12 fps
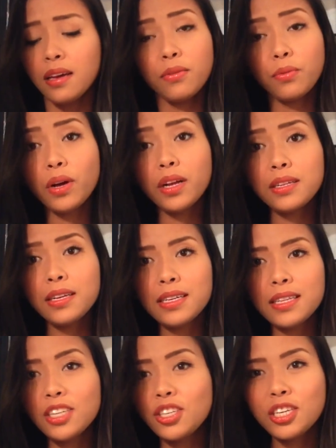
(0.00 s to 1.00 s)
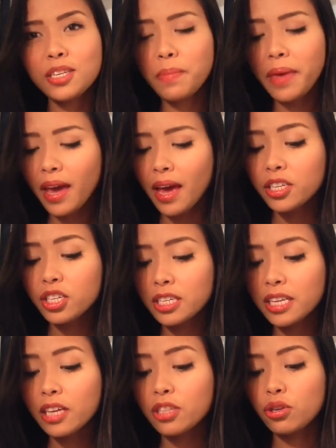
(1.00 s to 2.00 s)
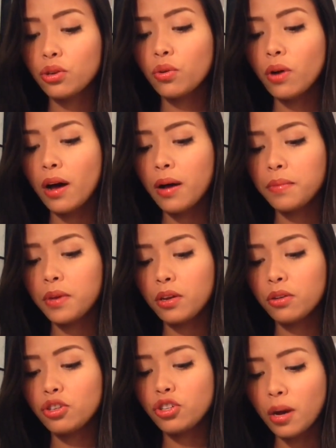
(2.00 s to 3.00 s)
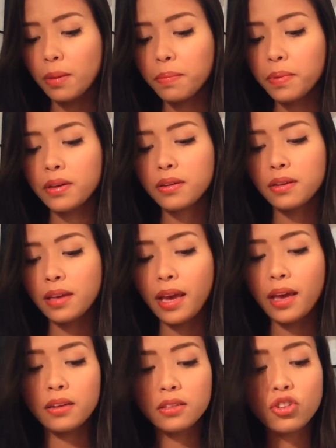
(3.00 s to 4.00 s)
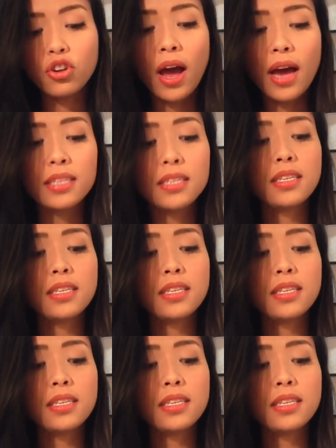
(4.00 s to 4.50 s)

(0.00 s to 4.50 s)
well, that's just me. I just like to you know, jump and try